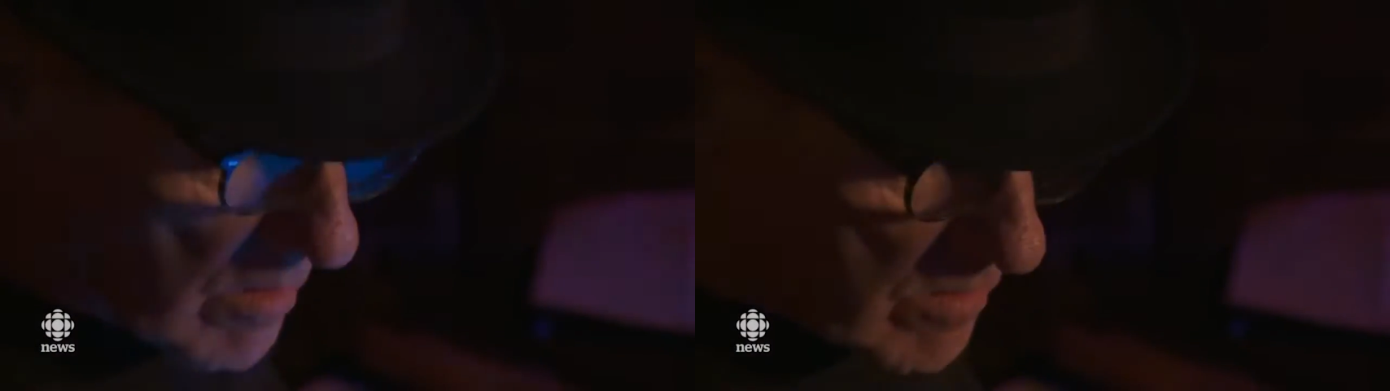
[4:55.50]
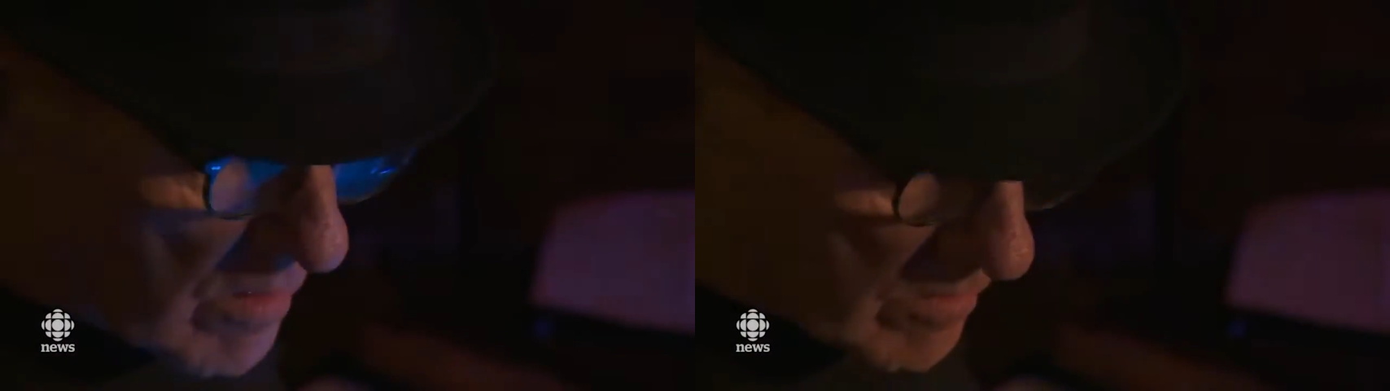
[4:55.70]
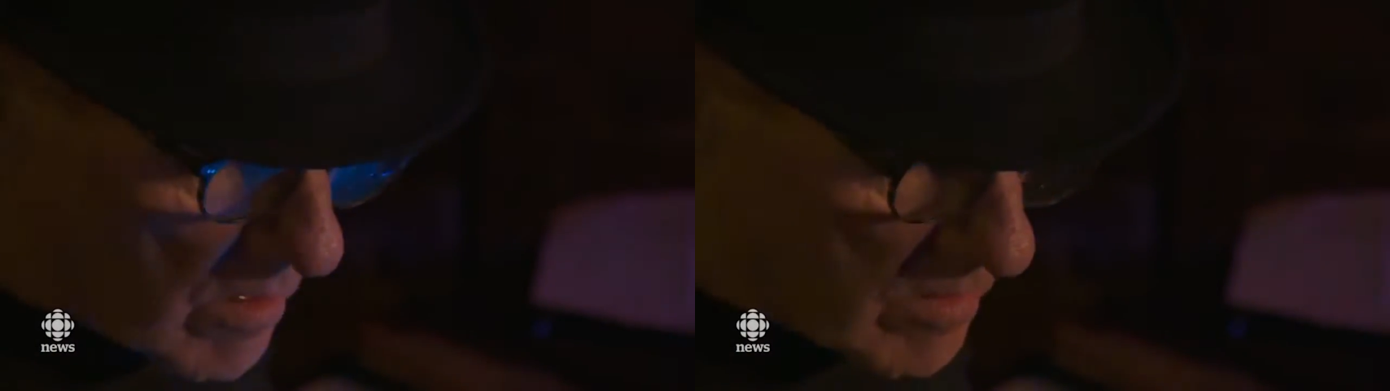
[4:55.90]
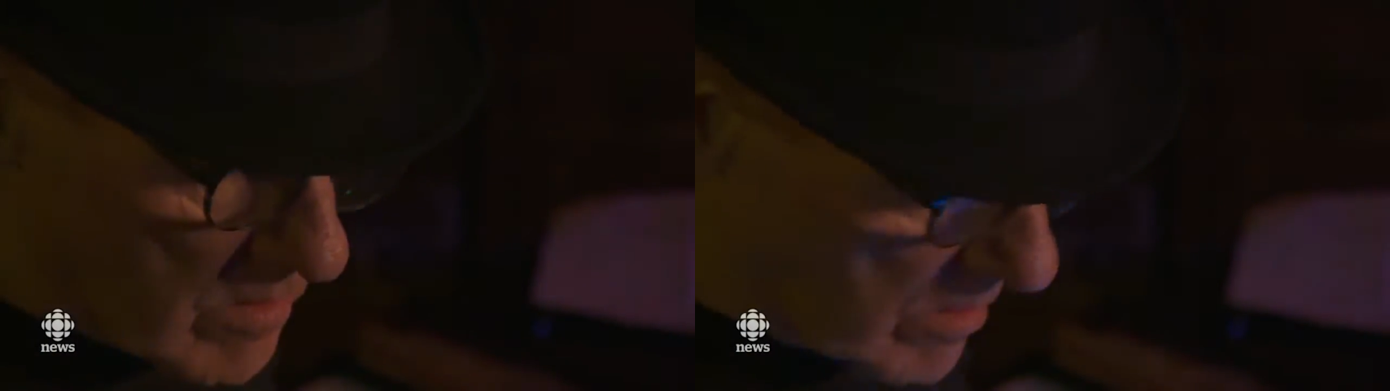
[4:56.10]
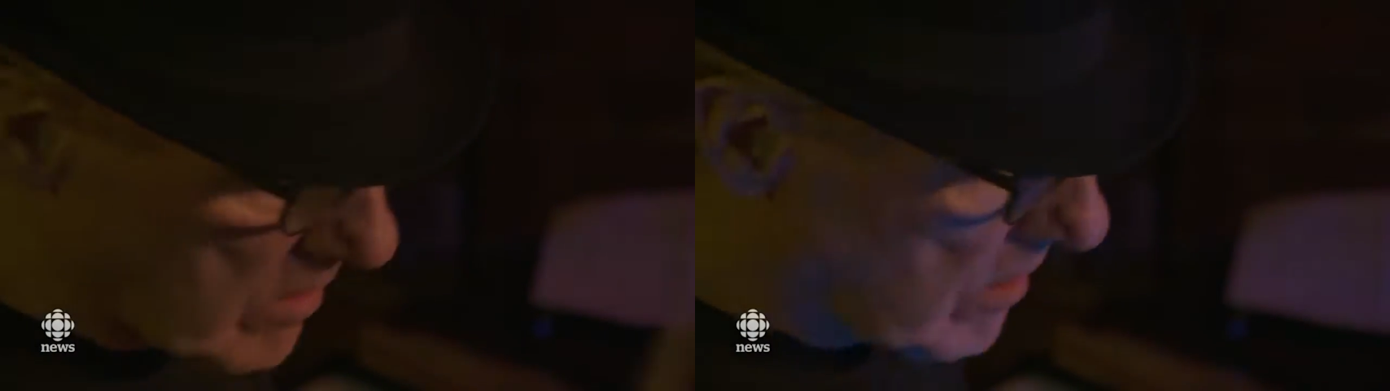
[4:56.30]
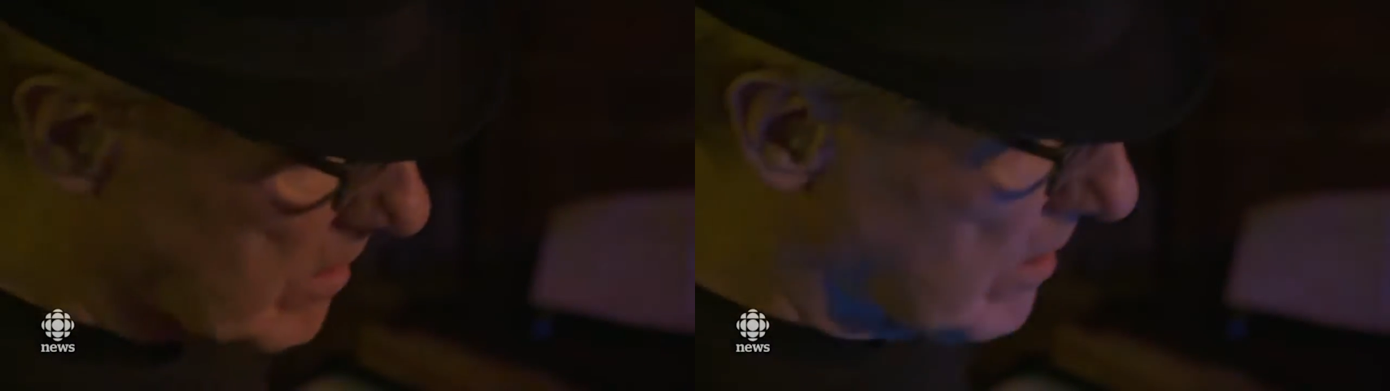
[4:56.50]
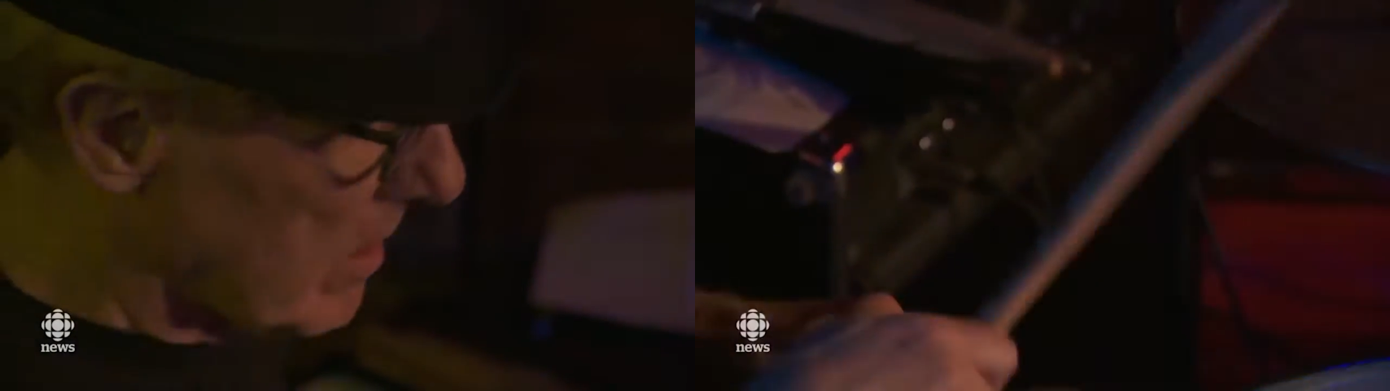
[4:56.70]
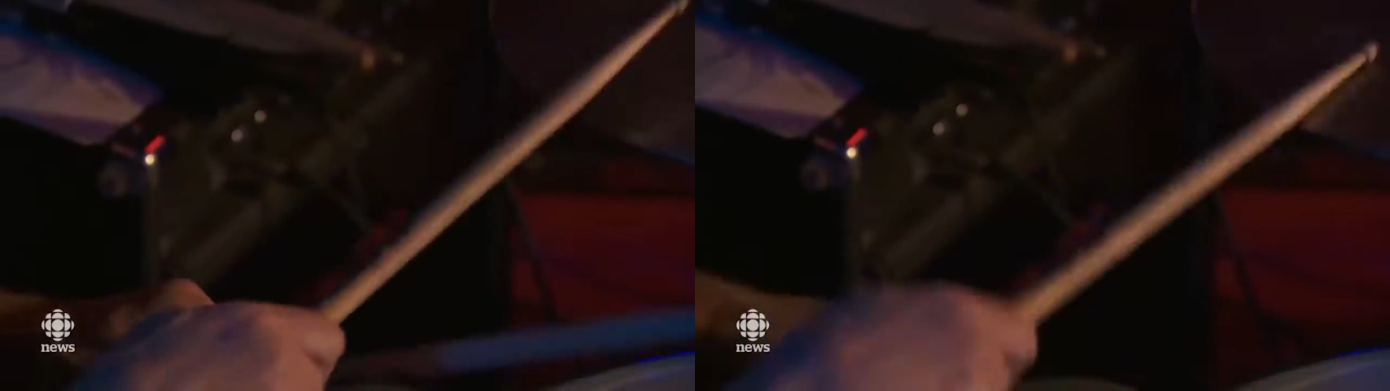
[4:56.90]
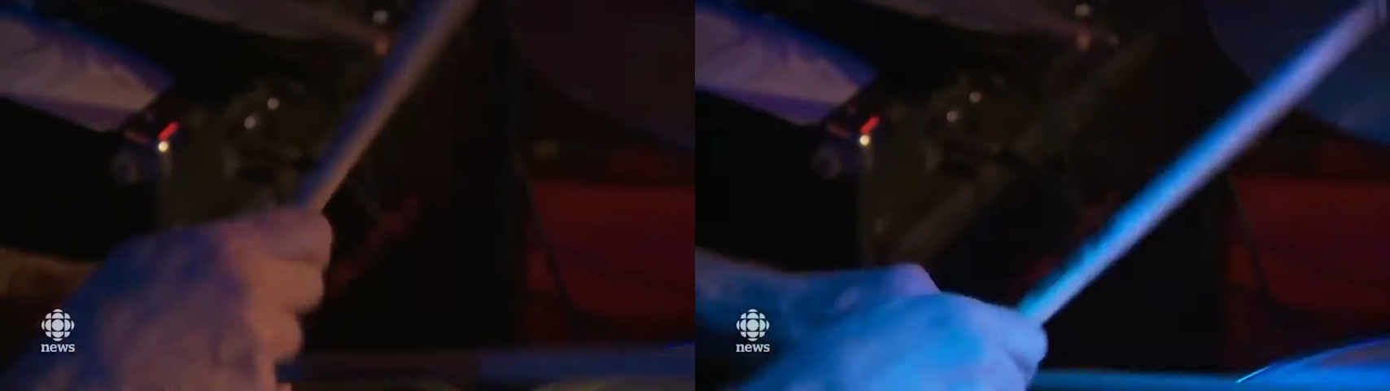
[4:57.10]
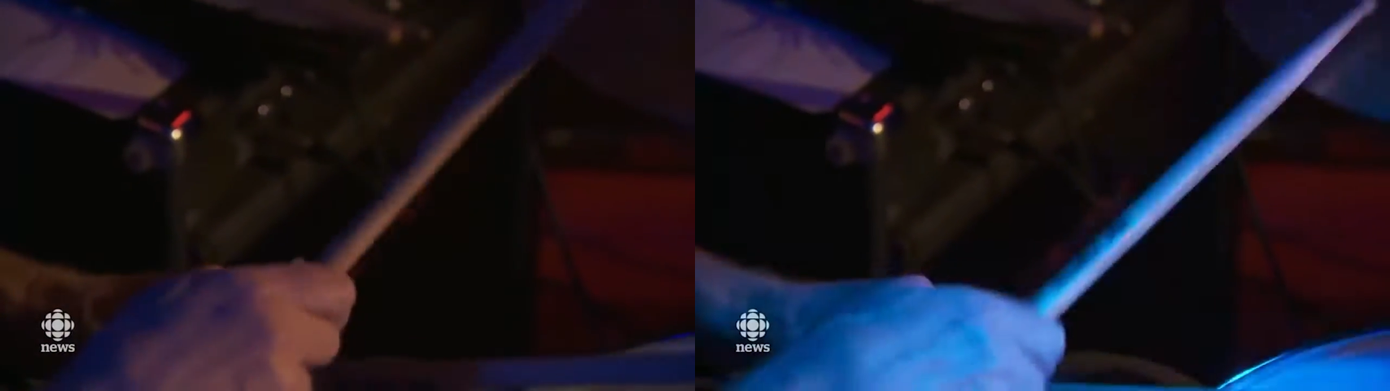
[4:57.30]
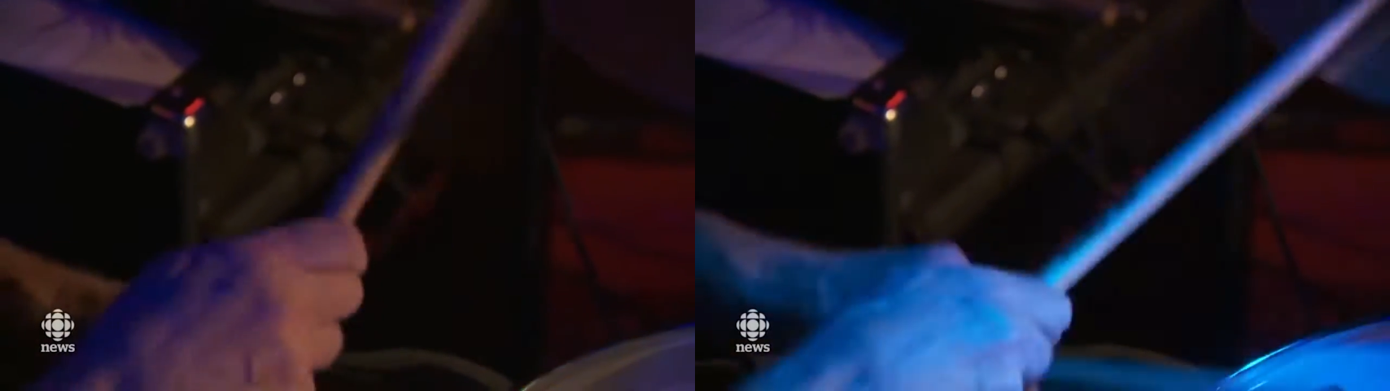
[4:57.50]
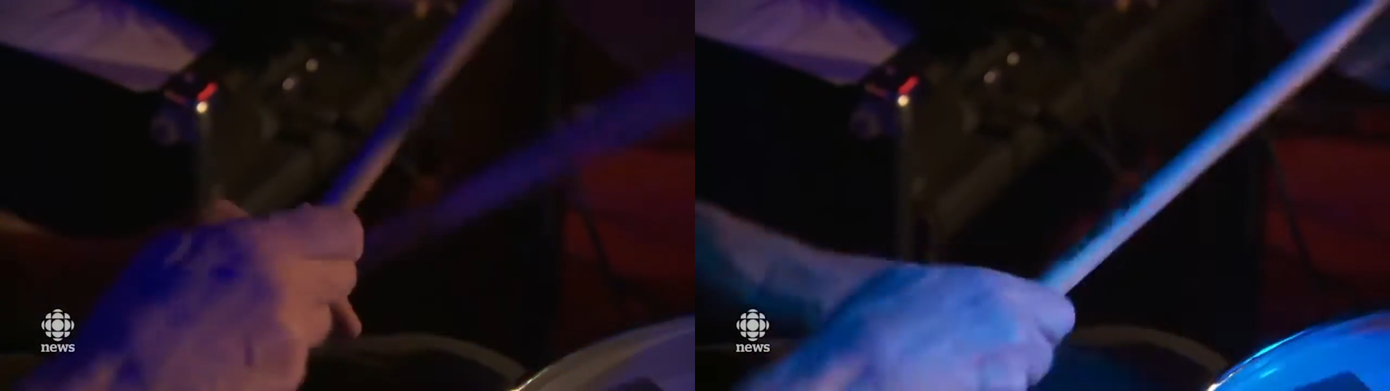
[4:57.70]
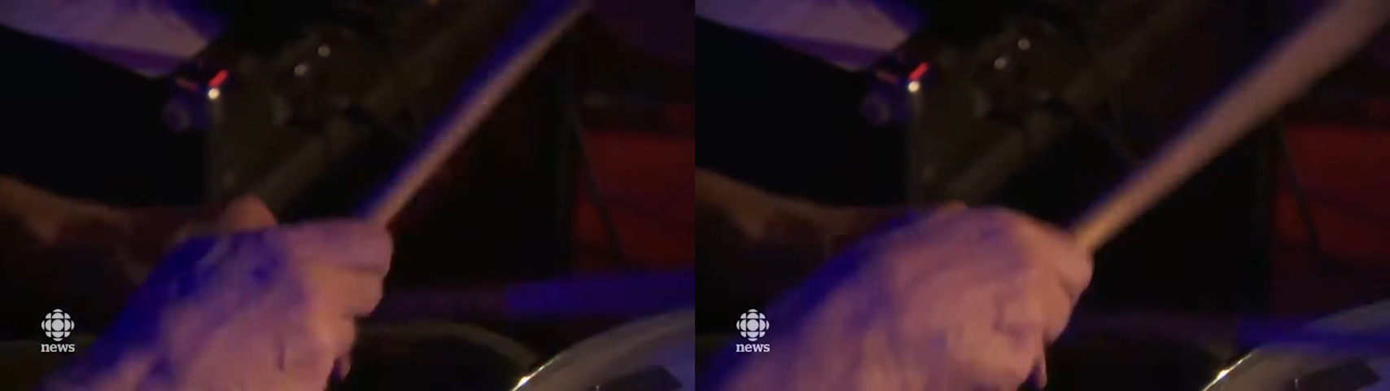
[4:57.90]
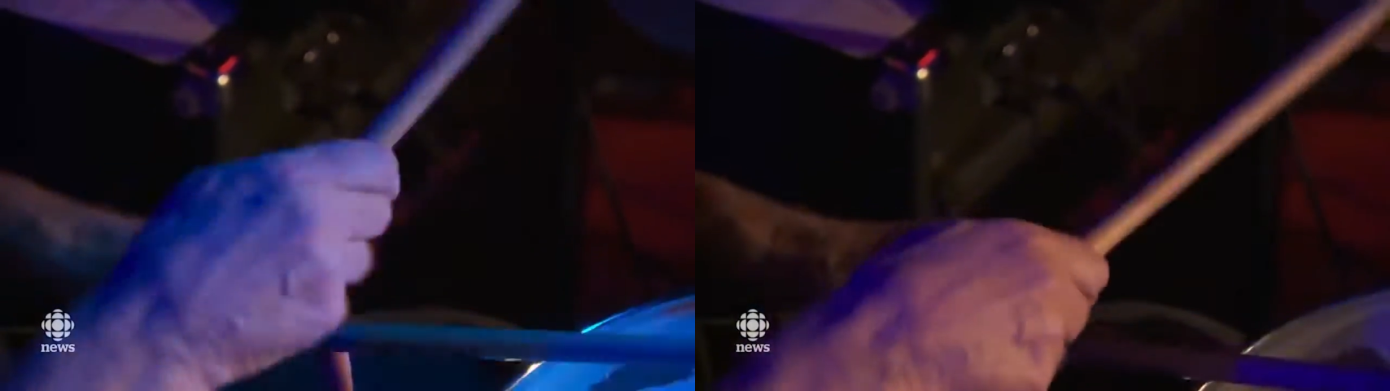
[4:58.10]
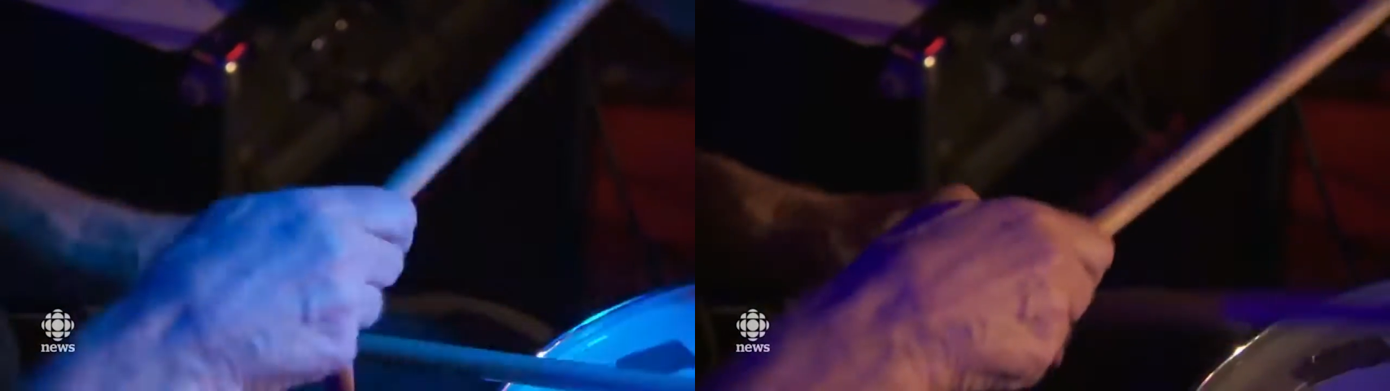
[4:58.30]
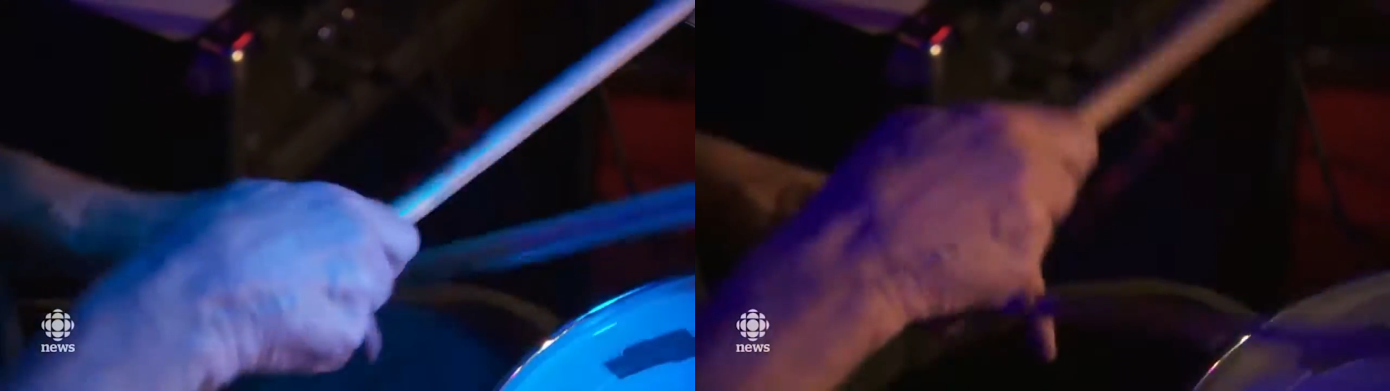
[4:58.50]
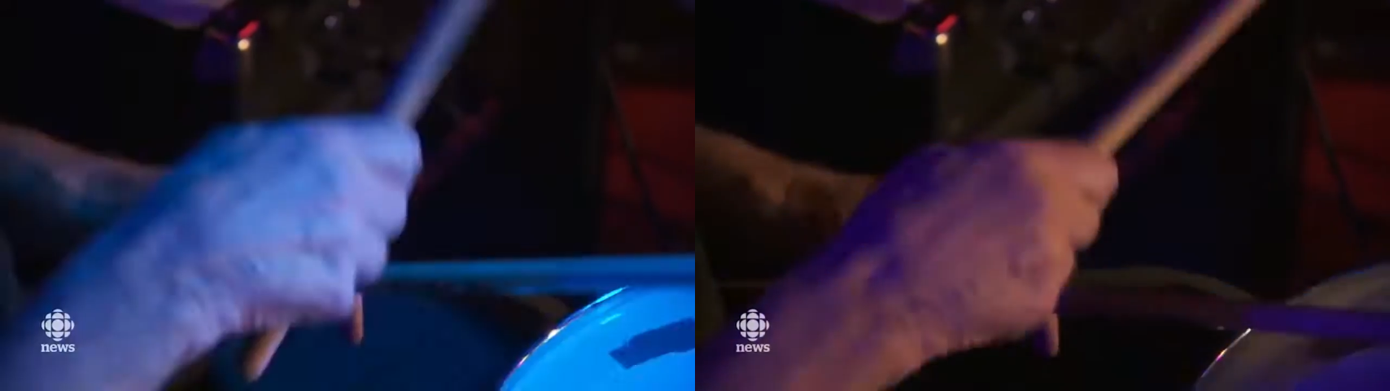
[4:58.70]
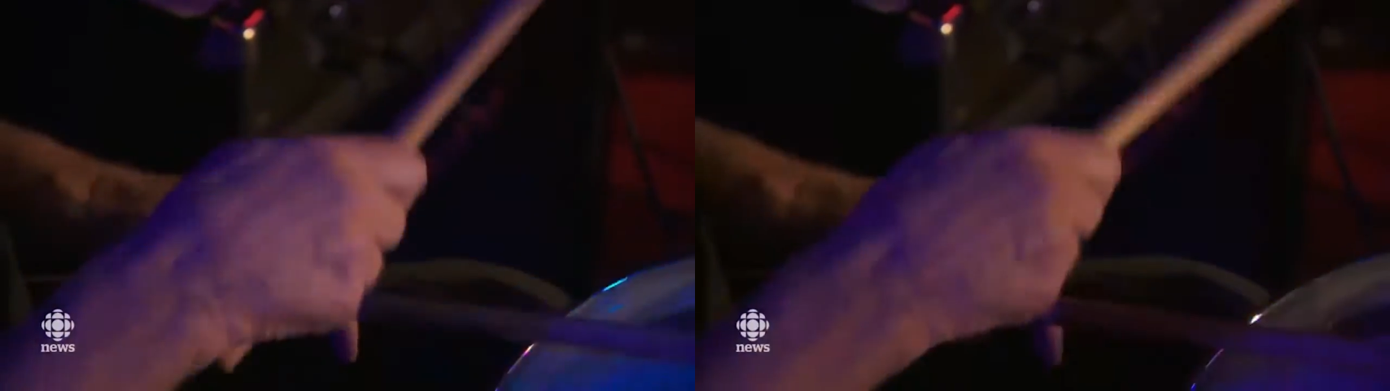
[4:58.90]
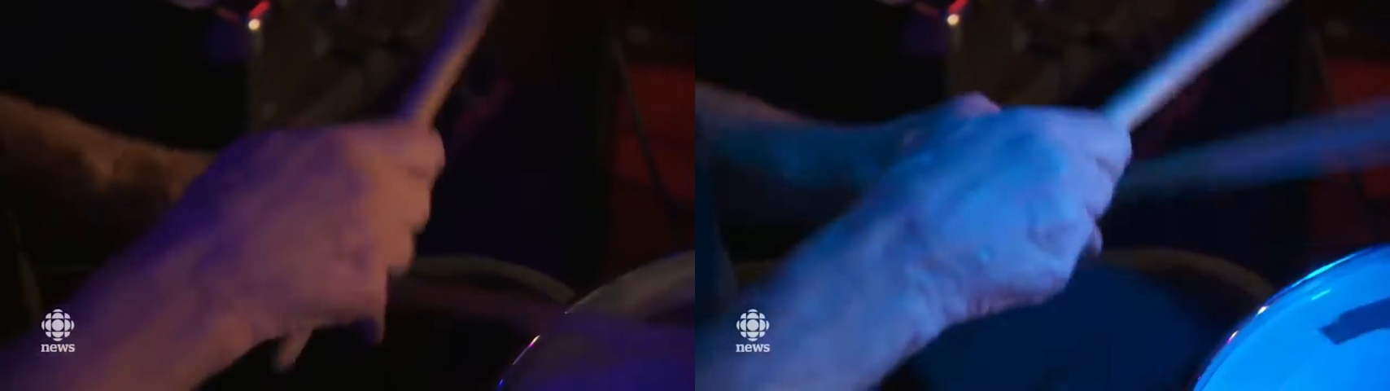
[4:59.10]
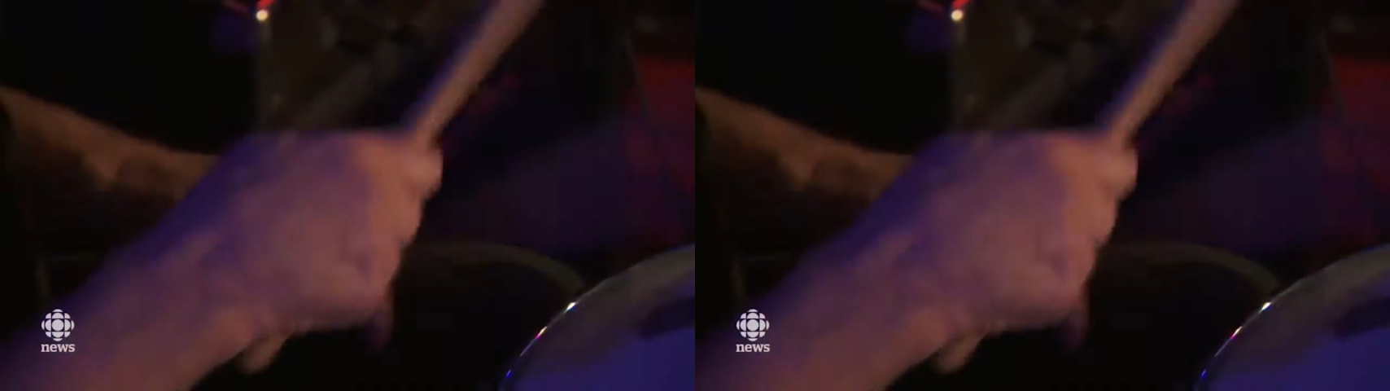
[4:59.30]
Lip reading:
Nobody's mouth can be seen.